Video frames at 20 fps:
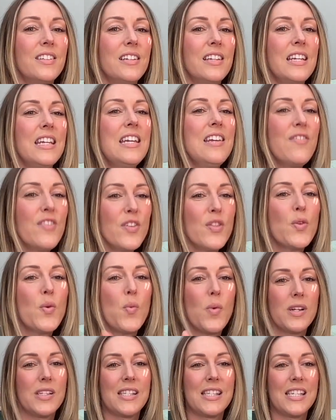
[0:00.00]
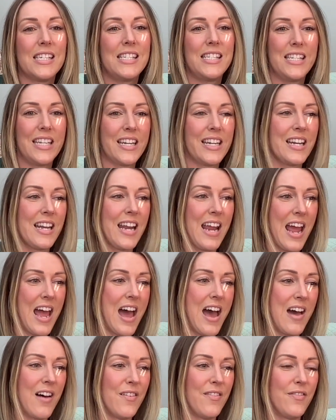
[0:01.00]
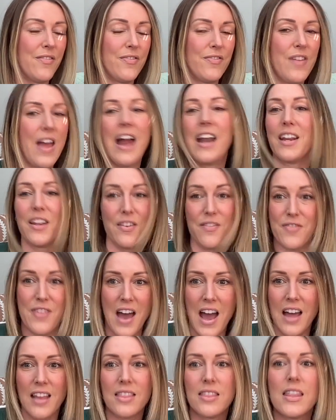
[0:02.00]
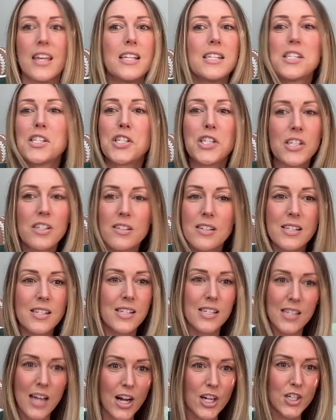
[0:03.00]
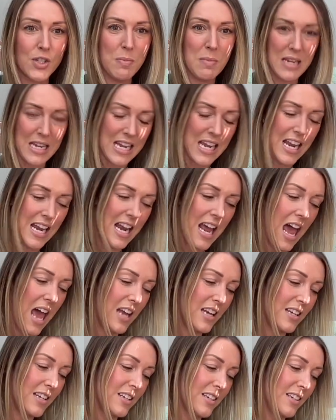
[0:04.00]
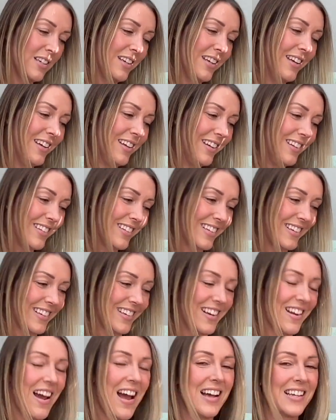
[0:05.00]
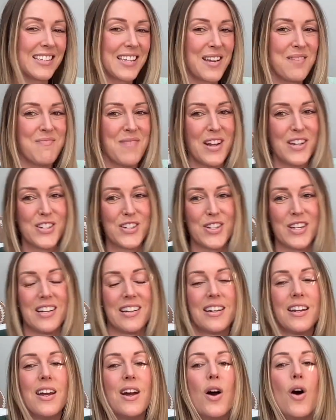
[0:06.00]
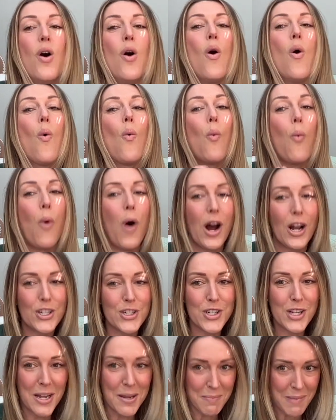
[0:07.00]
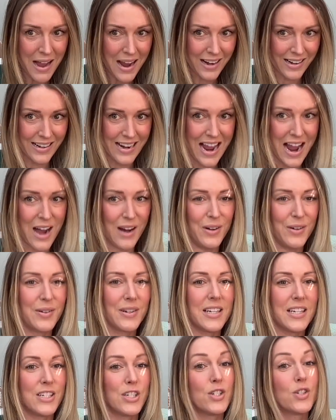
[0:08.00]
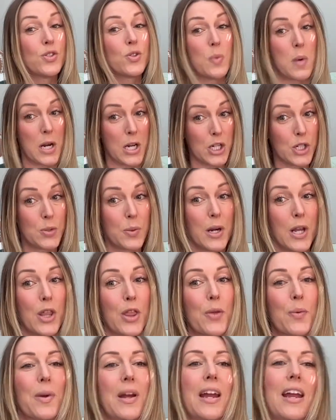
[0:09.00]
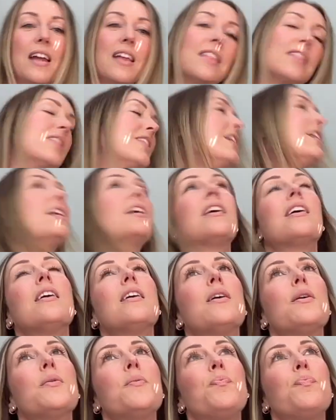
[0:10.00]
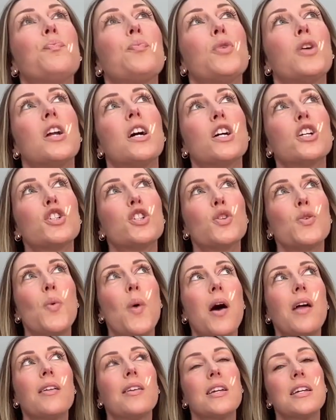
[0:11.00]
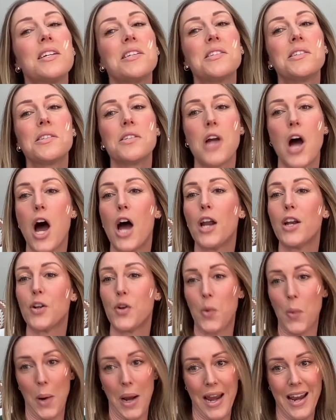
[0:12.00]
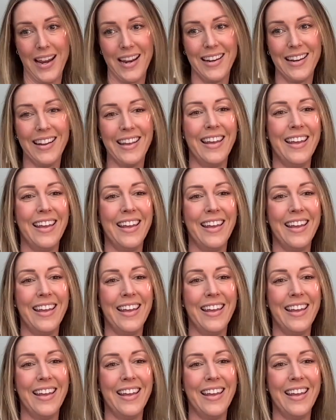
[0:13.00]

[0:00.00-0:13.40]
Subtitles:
even the ones that didn't have any of that, they still sucked me in. And as I mentioned, watching it back now in 2023, the production quality is not great.